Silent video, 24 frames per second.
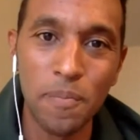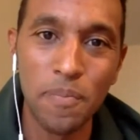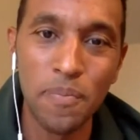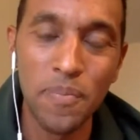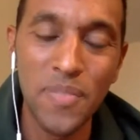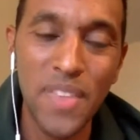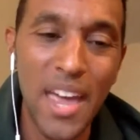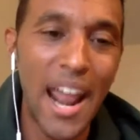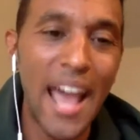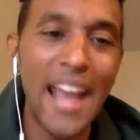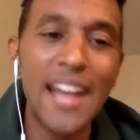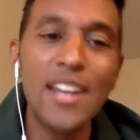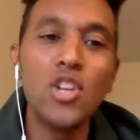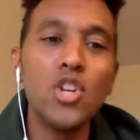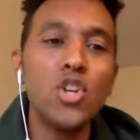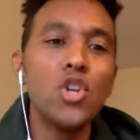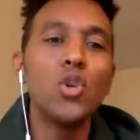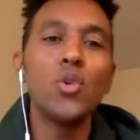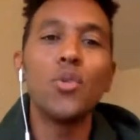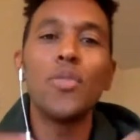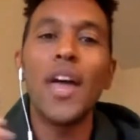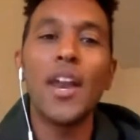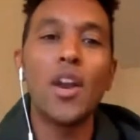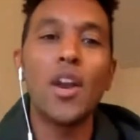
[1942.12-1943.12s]
That I
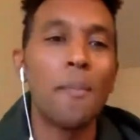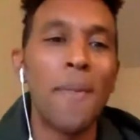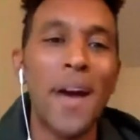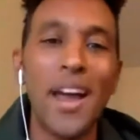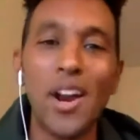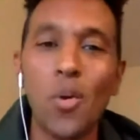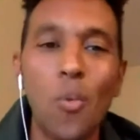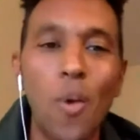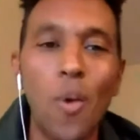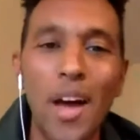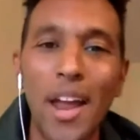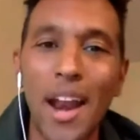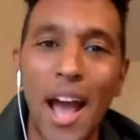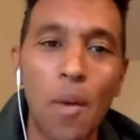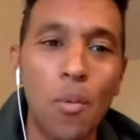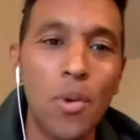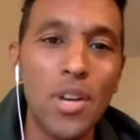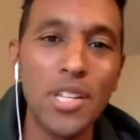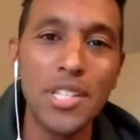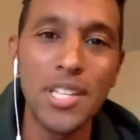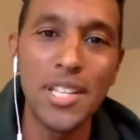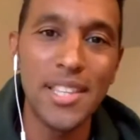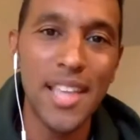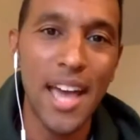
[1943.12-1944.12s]
knew that no matter what, I
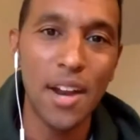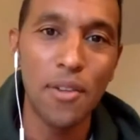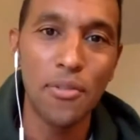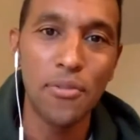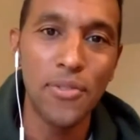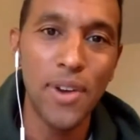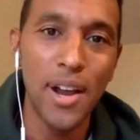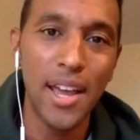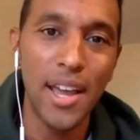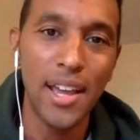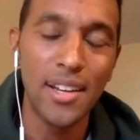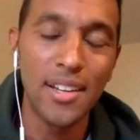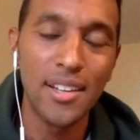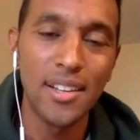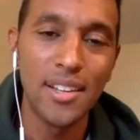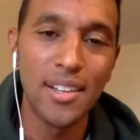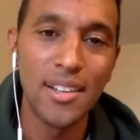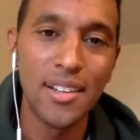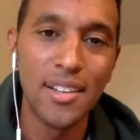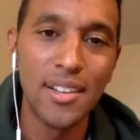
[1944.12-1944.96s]
wasn't that afraid.